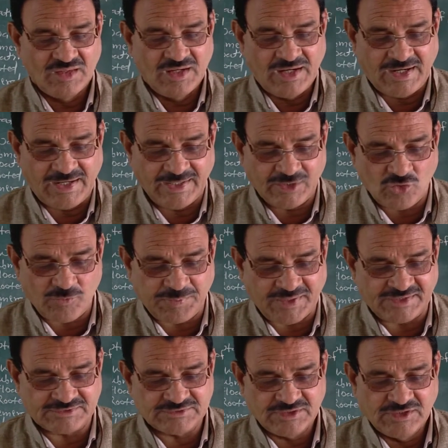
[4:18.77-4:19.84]

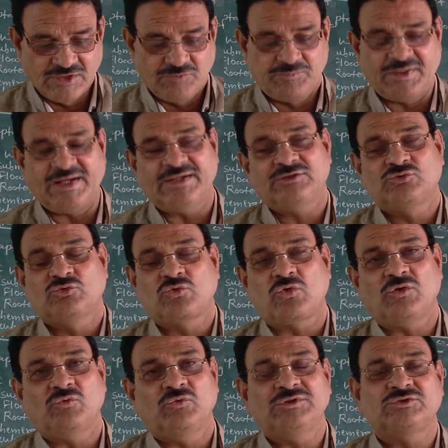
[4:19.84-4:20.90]
Hydrophytes, plants
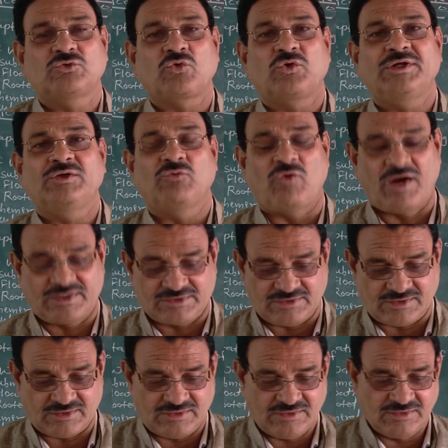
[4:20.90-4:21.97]
which grow in
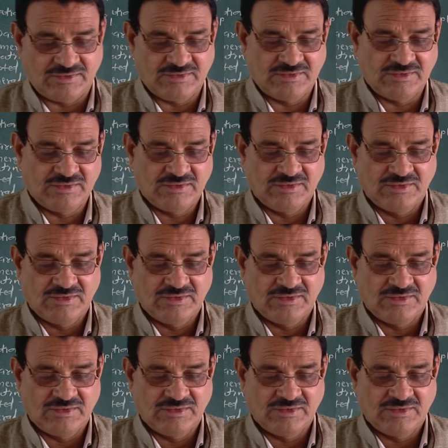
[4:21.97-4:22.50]
water